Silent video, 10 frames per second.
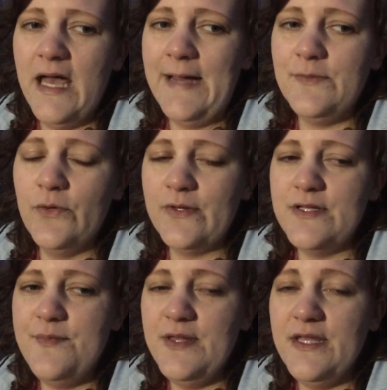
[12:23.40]
I'm going
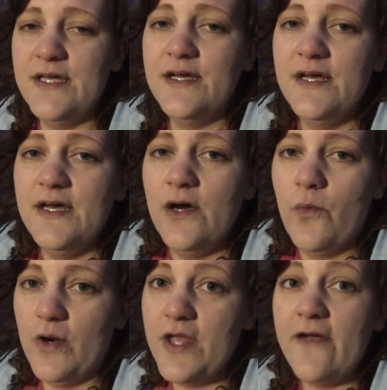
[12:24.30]
to be
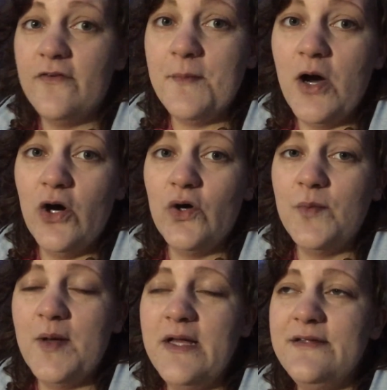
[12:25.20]
working from
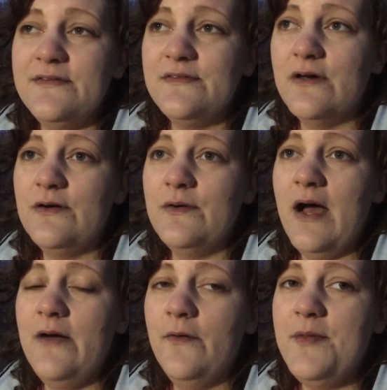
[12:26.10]
home, so
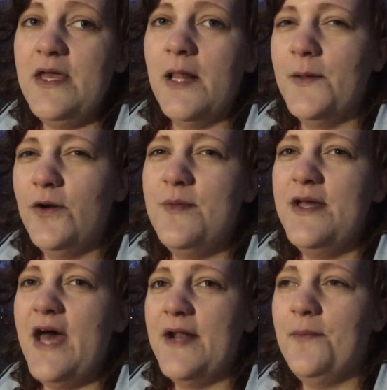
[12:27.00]
I will be a little
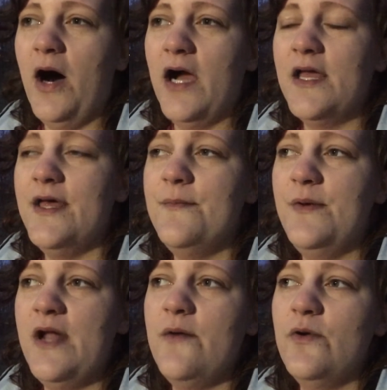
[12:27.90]
bit out of pocket,
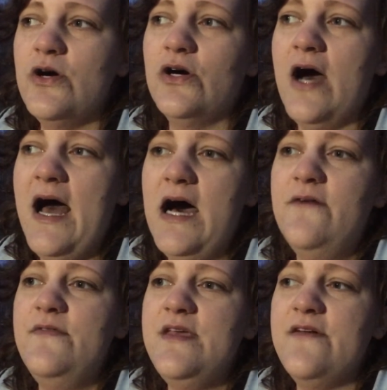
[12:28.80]
but I will
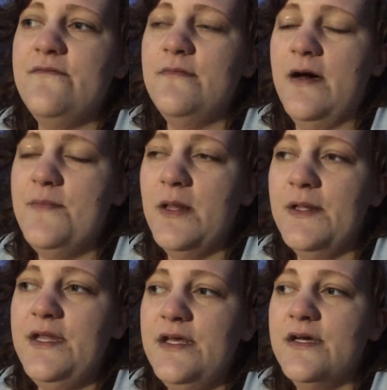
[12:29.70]
have the
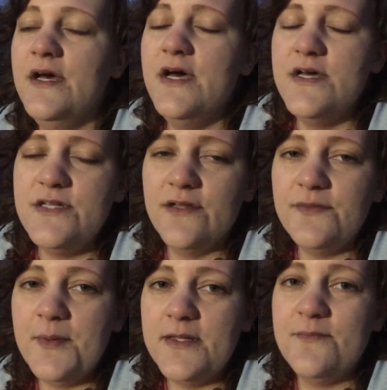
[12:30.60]
ability to
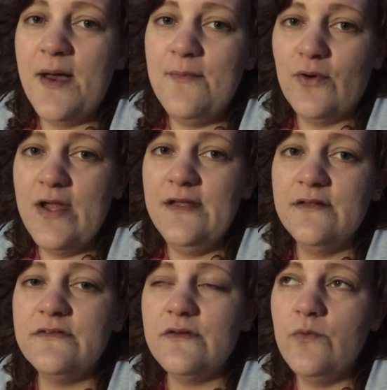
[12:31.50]
spend my
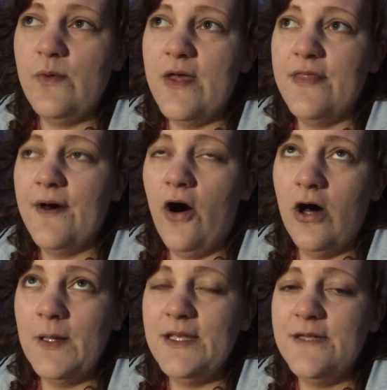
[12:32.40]
breaks with
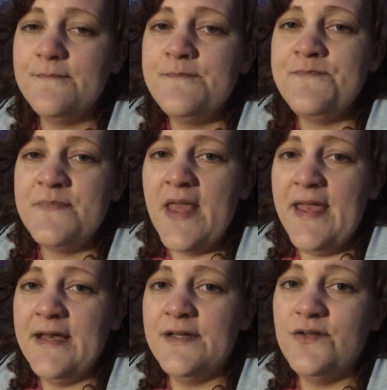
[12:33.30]
Ollie
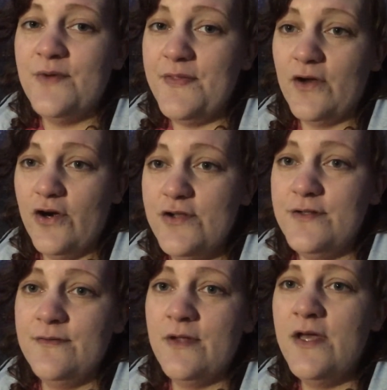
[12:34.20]
and with the
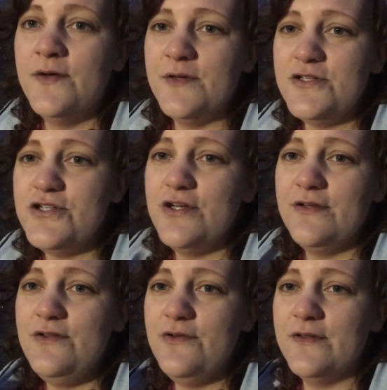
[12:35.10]
garden, which
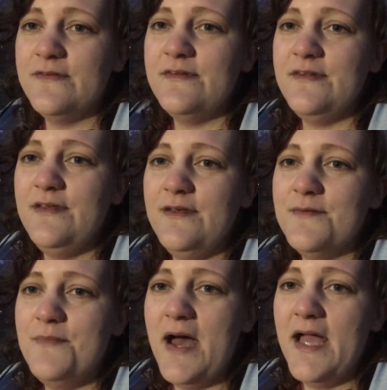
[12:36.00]
you can see
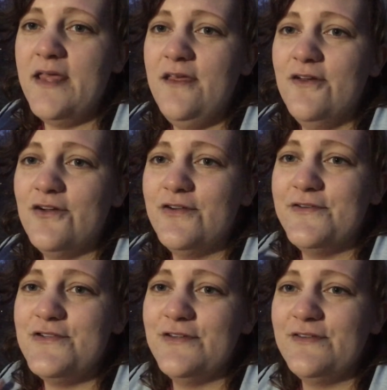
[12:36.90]
back here
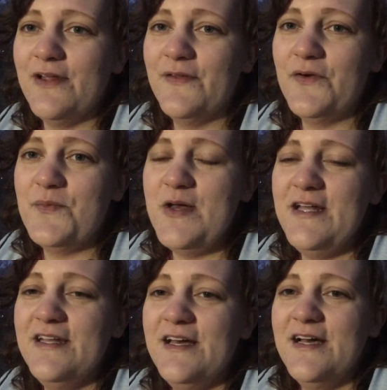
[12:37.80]
just a little bit.